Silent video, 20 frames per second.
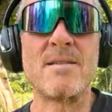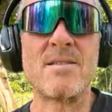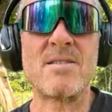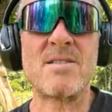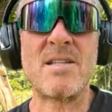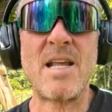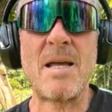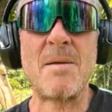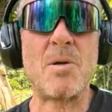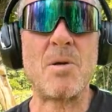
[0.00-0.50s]

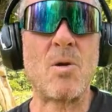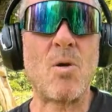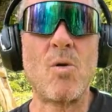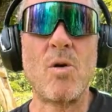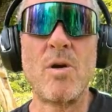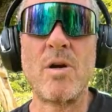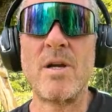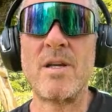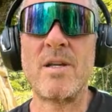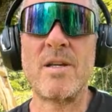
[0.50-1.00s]

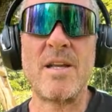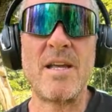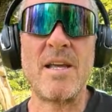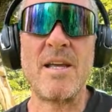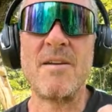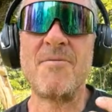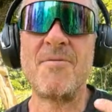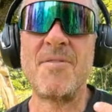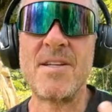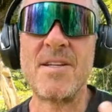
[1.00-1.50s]
stablecoin,
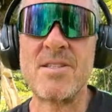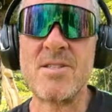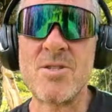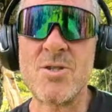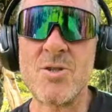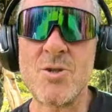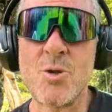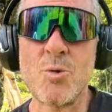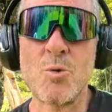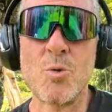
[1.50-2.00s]
if
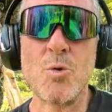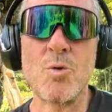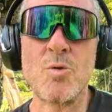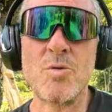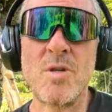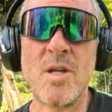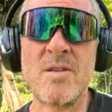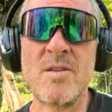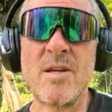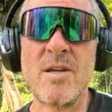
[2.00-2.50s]
it's
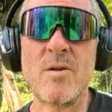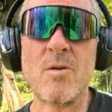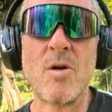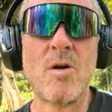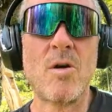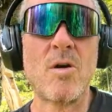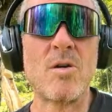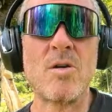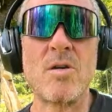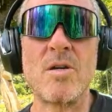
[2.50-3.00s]
true
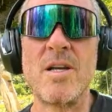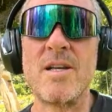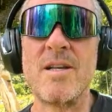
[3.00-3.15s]
that